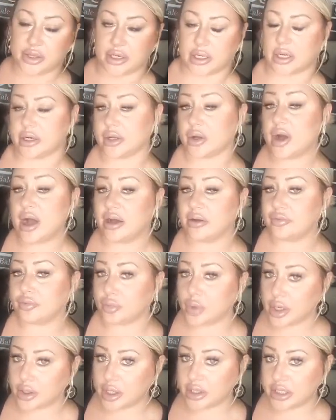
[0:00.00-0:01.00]
You'll have one
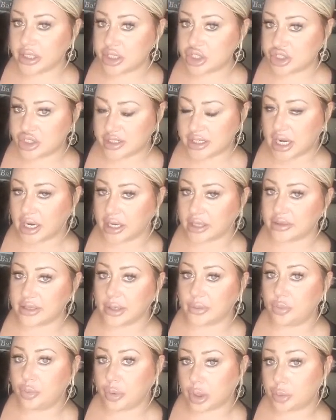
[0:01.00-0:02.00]
on each side that
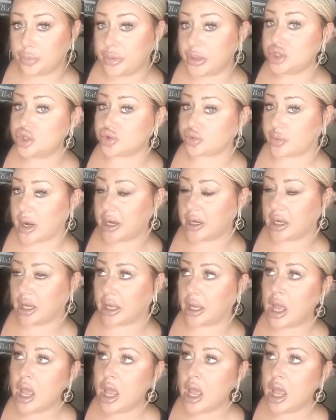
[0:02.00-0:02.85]
will be draining.